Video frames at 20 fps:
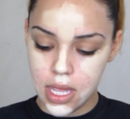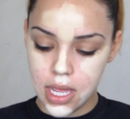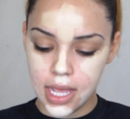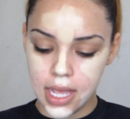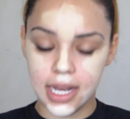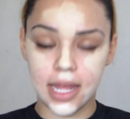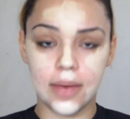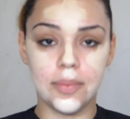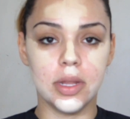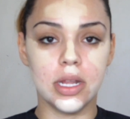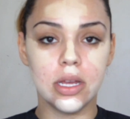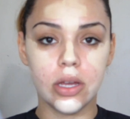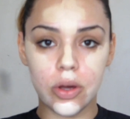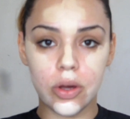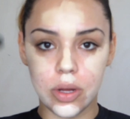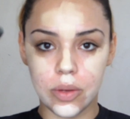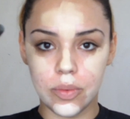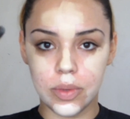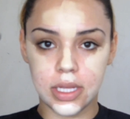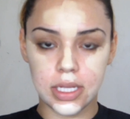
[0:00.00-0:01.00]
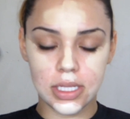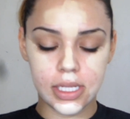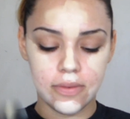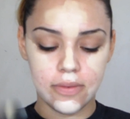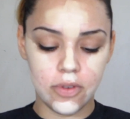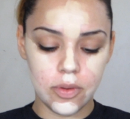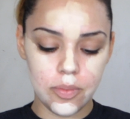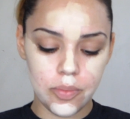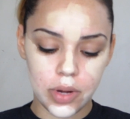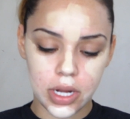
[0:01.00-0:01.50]
and I'm going to go in with a
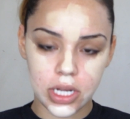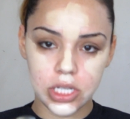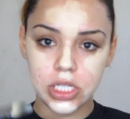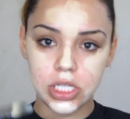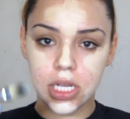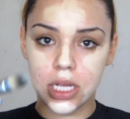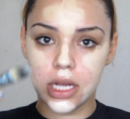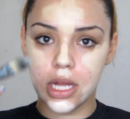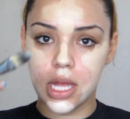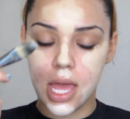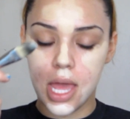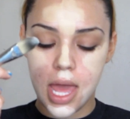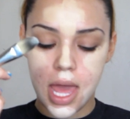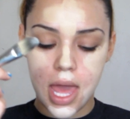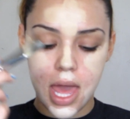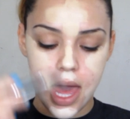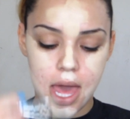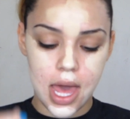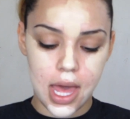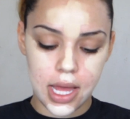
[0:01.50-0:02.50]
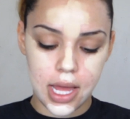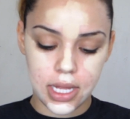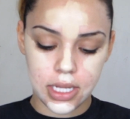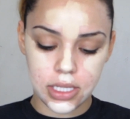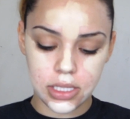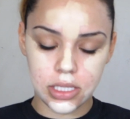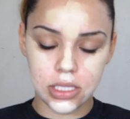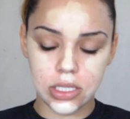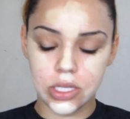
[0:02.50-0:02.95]
different brush, and